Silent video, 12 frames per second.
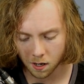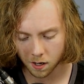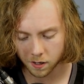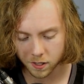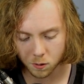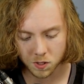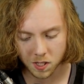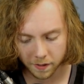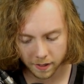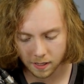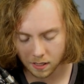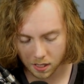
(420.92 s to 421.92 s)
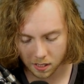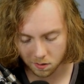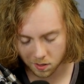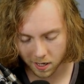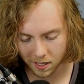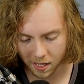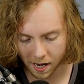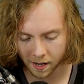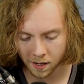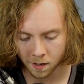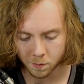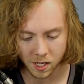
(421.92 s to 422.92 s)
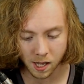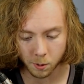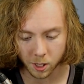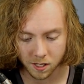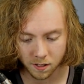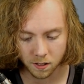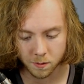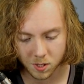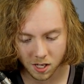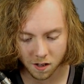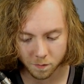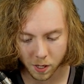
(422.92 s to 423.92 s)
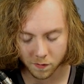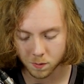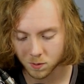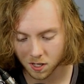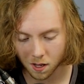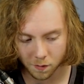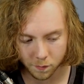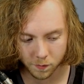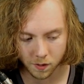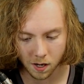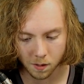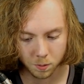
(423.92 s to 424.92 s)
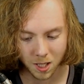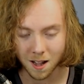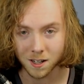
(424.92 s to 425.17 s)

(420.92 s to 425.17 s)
utility and things like that. Being able to heal himself, buff himself, block,